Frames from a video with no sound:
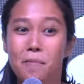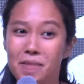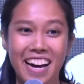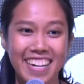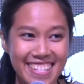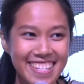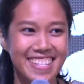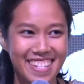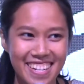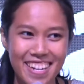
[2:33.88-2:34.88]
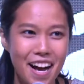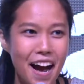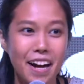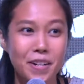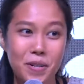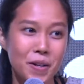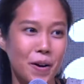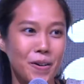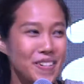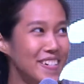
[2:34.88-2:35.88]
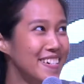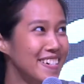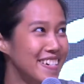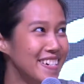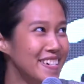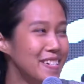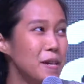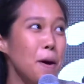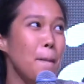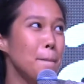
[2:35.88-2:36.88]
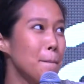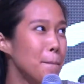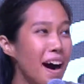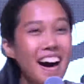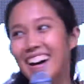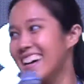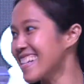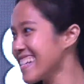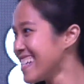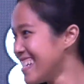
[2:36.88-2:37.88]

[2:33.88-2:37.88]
Some nights, I don't know. But